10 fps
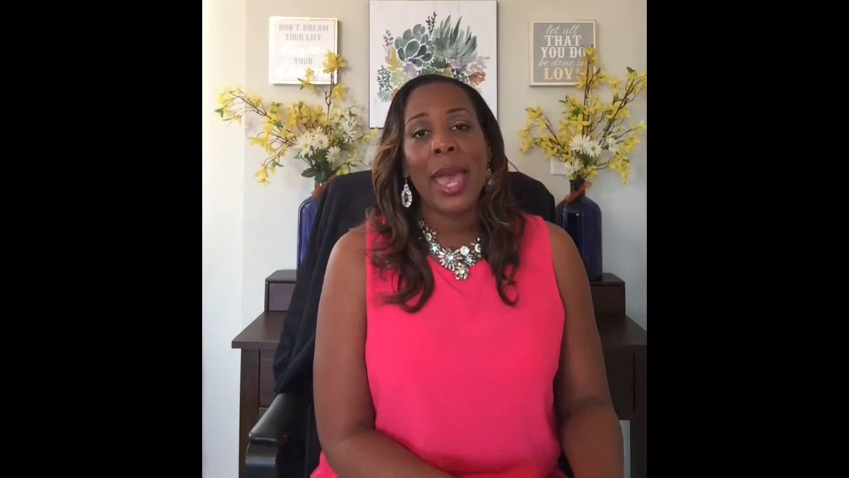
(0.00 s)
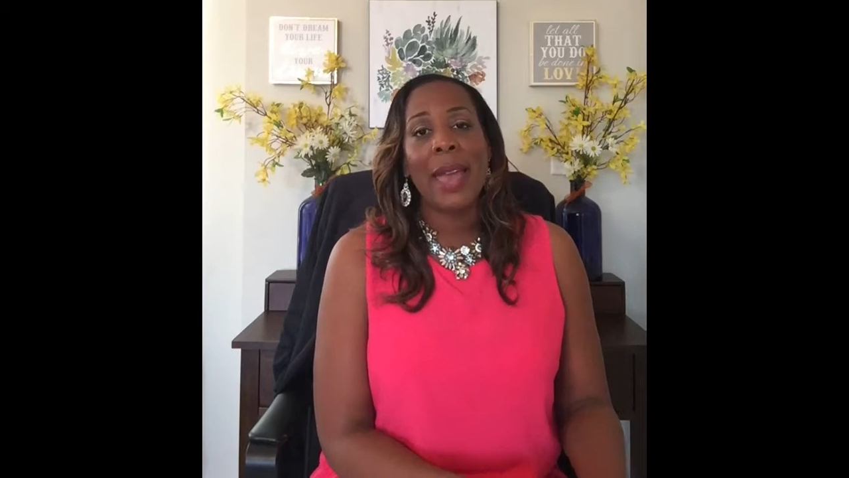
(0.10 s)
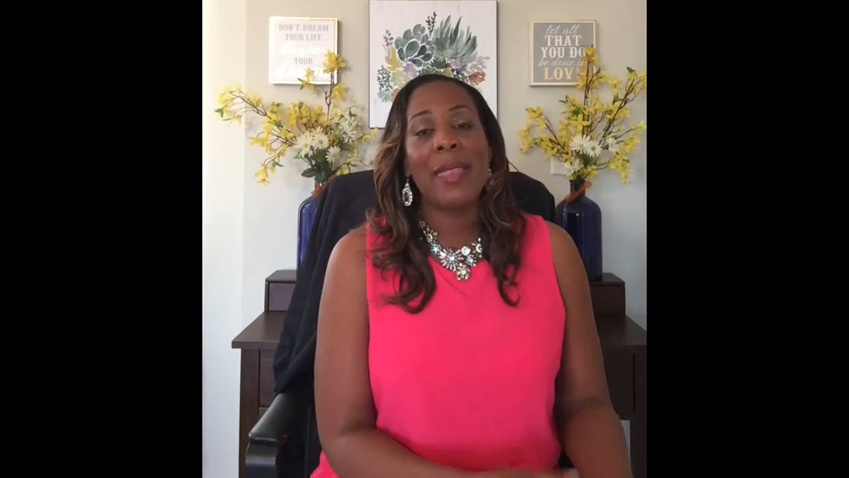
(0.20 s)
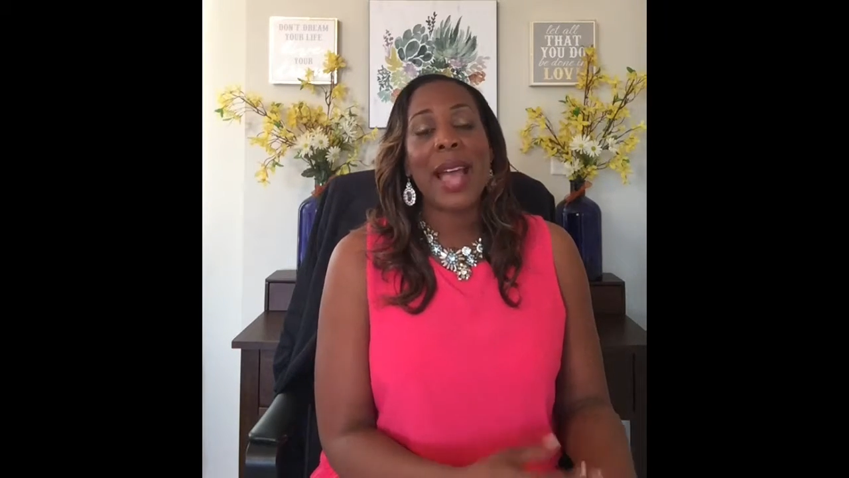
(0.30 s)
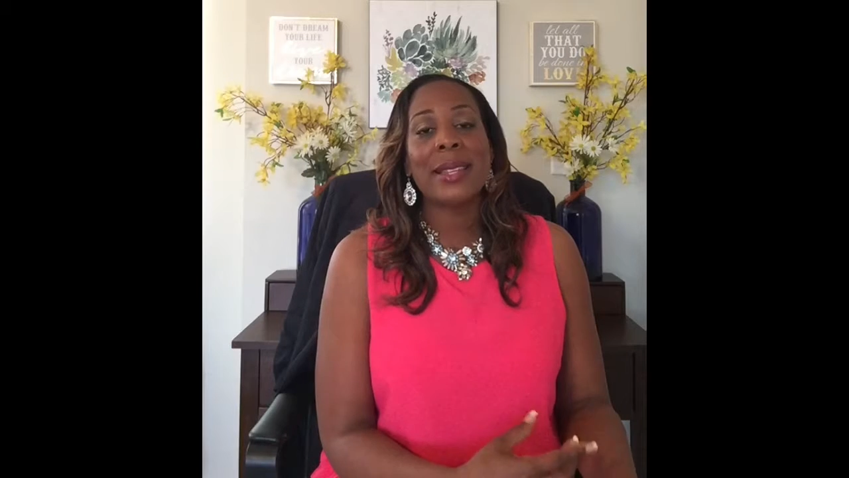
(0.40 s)

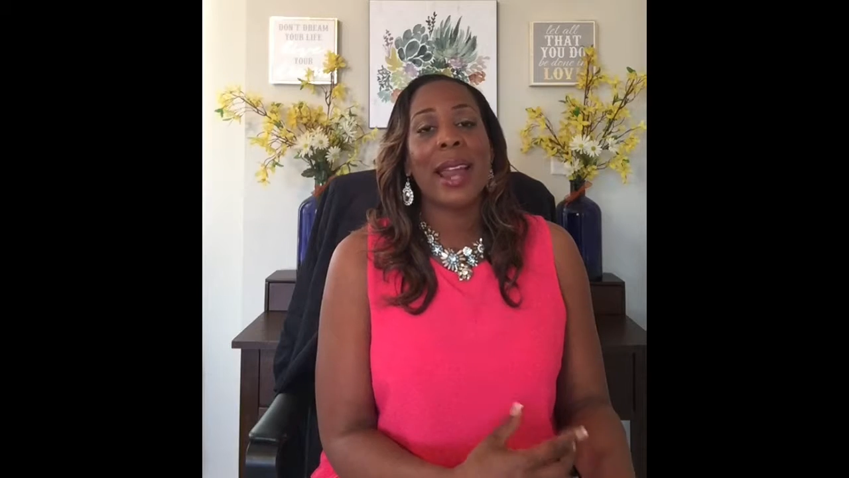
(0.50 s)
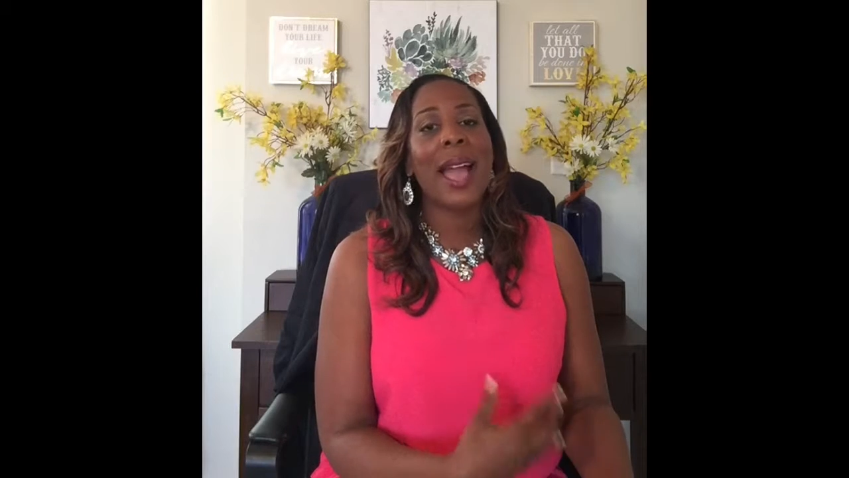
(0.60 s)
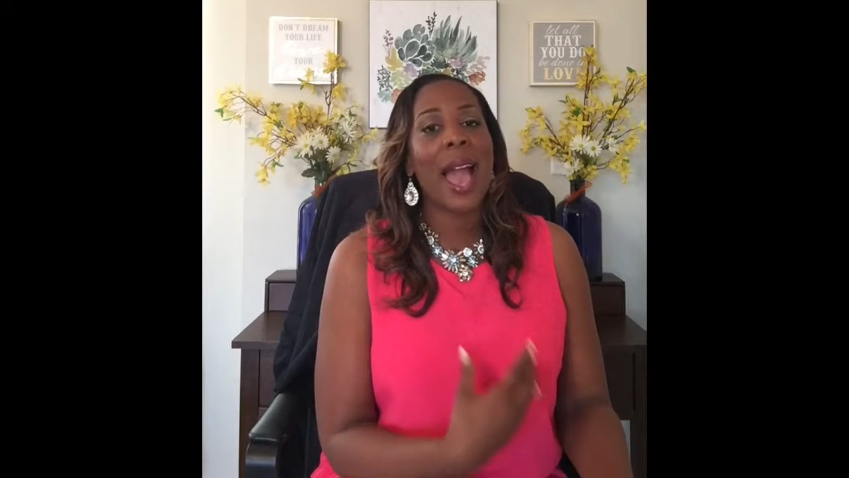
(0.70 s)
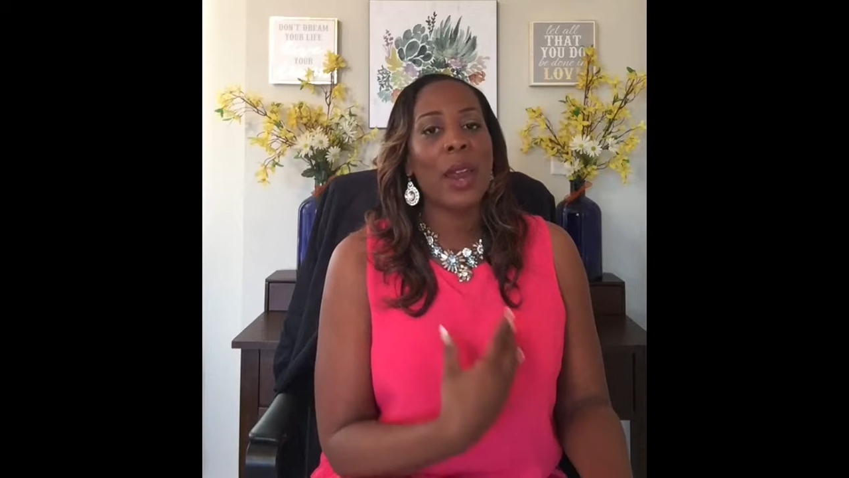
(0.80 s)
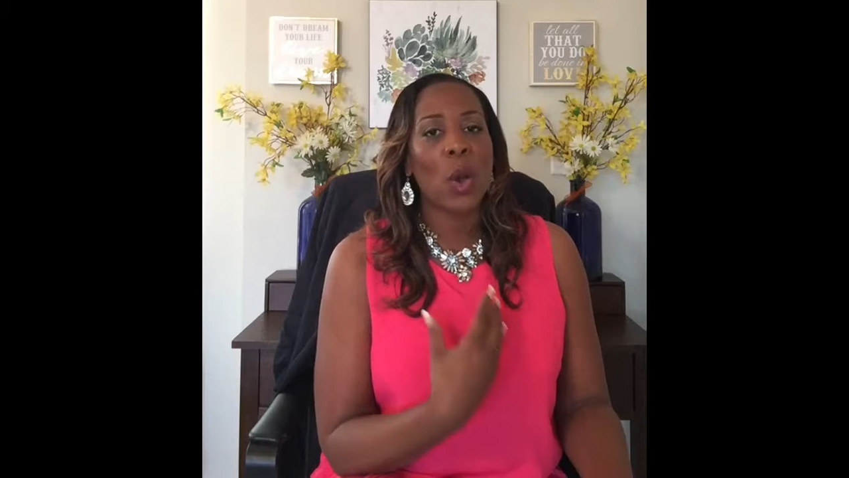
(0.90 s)
And that's that I
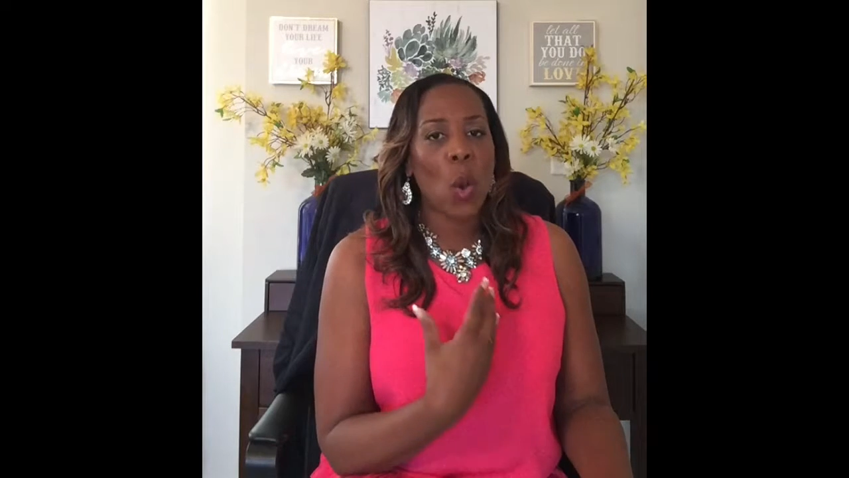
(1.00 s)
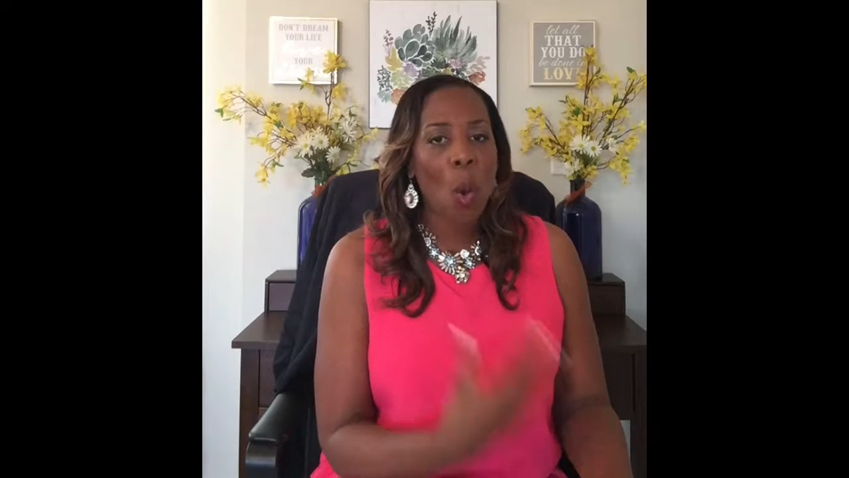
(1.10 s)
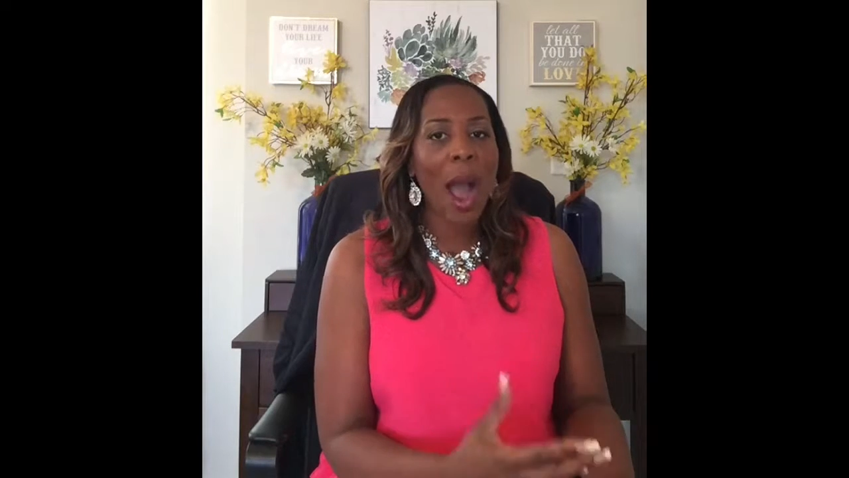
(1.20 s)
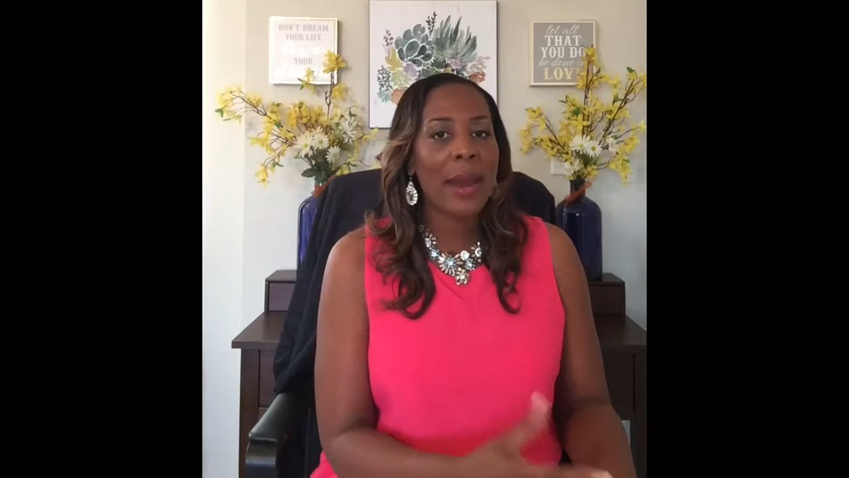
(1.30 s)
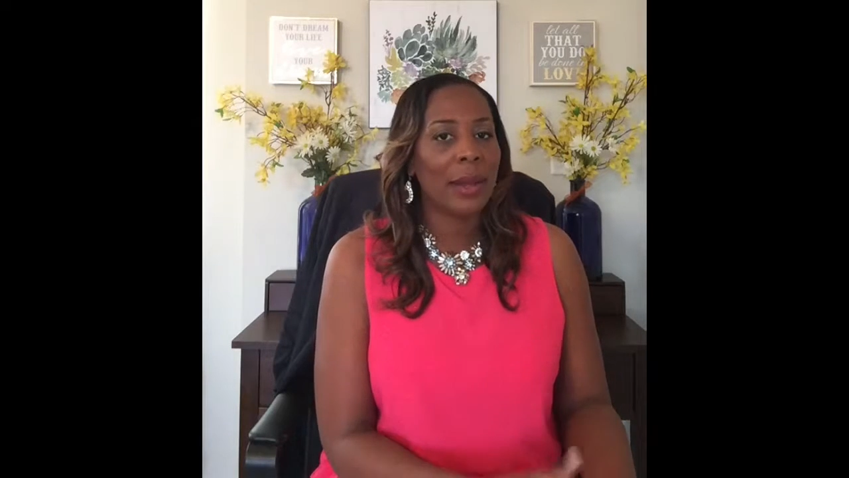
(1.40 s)
had
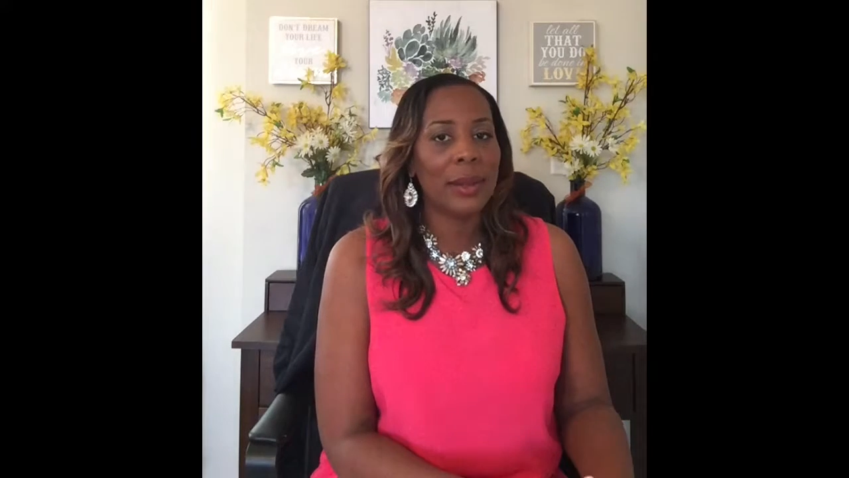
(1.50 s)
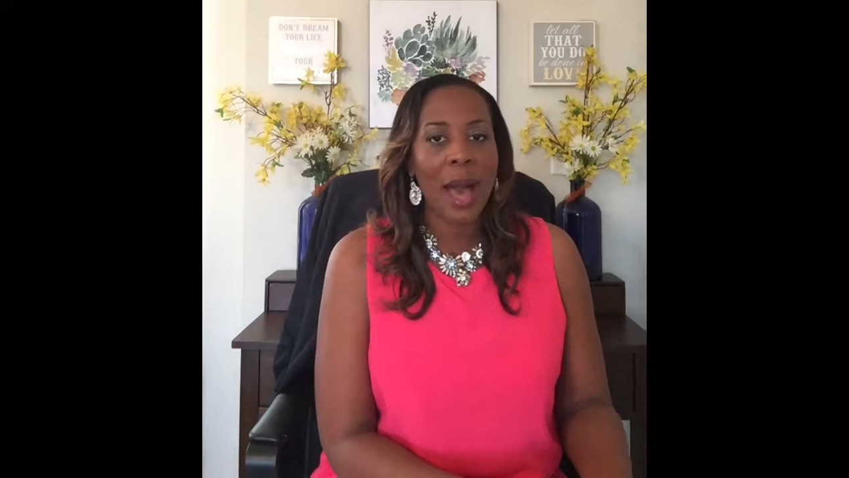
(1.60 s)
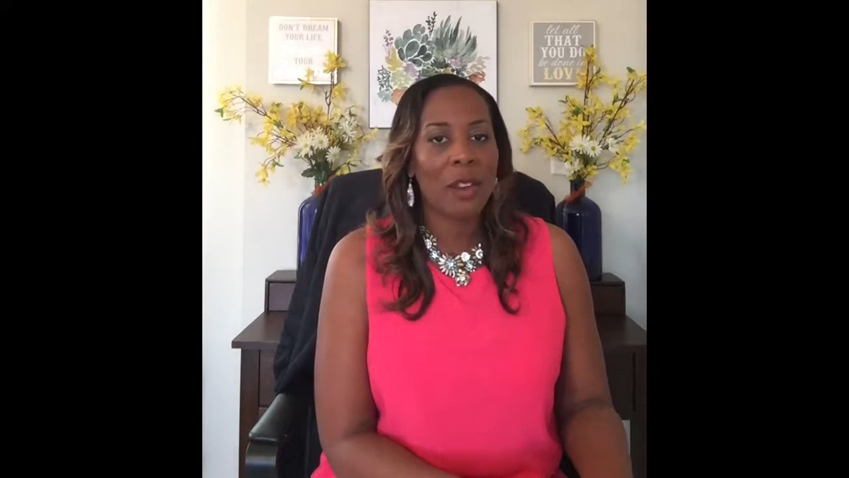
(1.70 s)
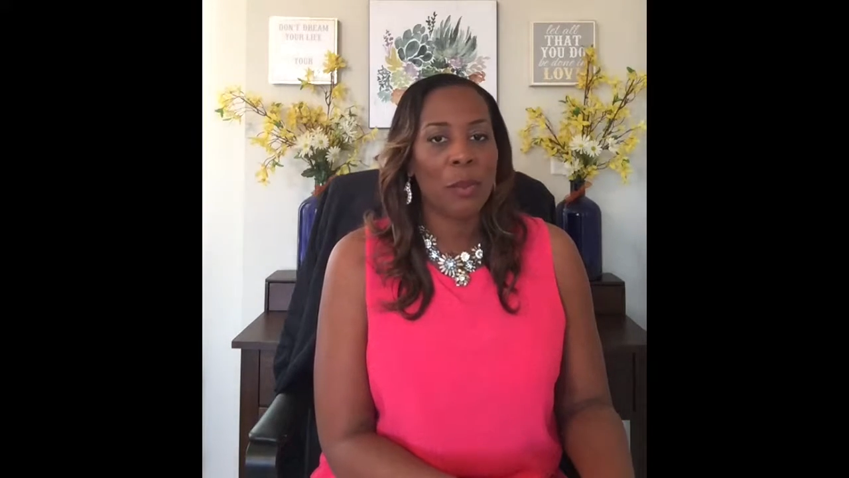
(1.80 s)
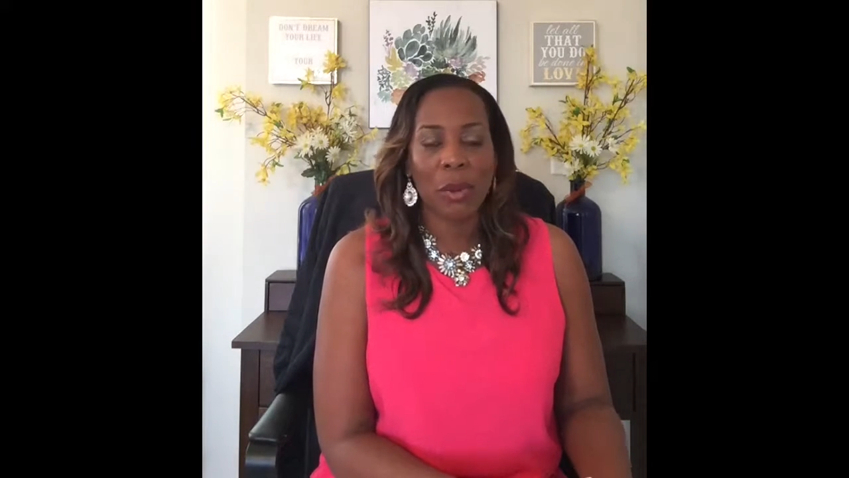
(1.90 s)
quite a lot of